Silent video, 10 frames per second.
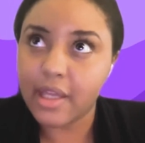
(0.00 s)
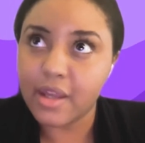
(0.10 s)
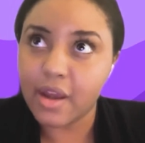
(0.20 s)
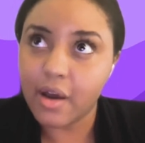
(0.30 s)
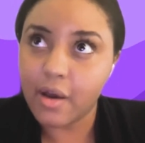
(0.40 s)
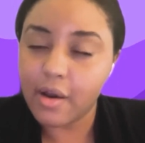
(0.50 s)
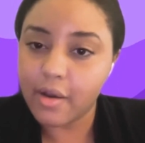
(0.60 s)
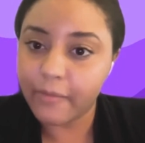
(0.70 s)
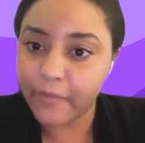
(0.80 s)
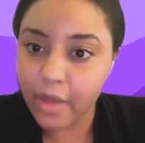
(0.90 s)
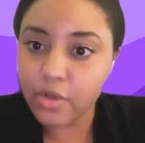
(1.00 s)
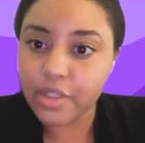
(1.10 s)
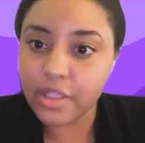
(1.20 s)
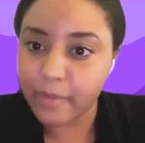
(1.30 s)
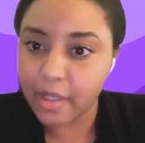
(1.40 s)
I think
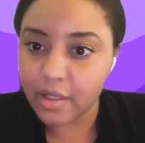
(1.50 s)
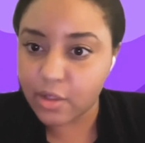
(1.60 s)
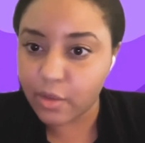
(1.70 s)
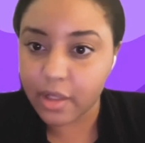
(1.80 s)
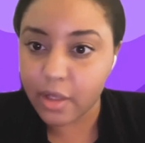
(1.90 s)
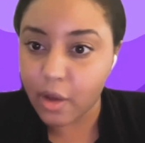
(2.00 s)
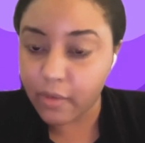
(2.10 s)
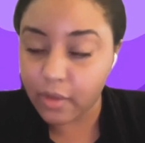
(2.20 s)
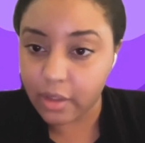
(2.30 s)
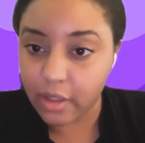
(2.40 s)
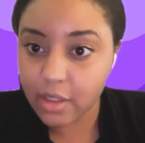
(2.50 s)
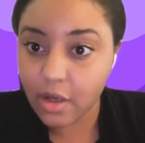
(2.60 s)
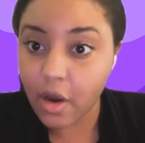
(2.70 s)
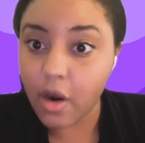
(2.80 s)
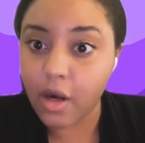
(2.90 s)
founders that have been historically overlooked
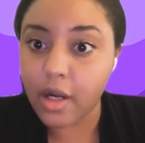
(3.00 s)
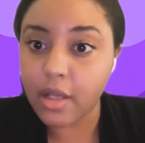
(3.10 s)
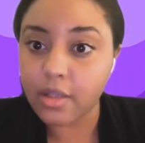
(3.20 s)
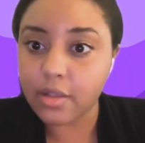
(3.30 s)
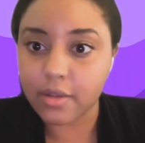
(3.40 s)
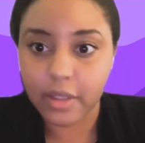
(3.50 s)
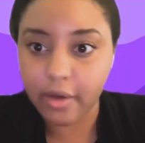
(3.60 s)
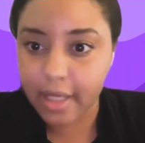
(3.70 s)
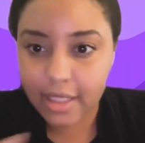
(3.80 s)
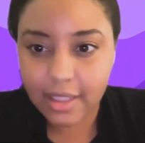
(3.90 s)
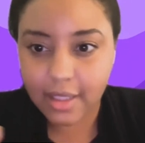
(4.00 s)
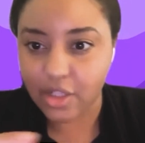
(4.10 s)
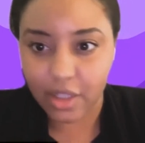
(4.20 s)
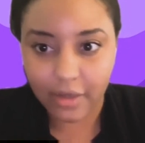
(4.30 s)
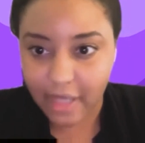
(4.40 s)
there is
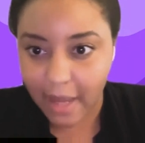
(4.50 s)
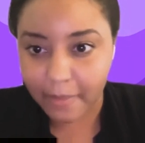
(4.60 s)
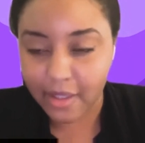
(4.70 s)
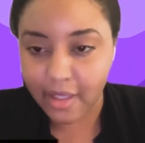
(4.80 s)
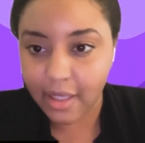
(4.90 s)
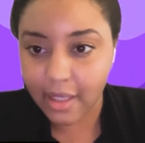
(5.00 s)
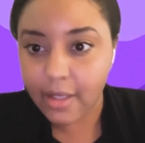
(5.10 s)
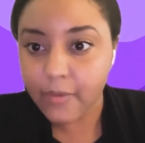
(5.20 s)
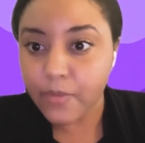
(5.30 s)
a shift happening,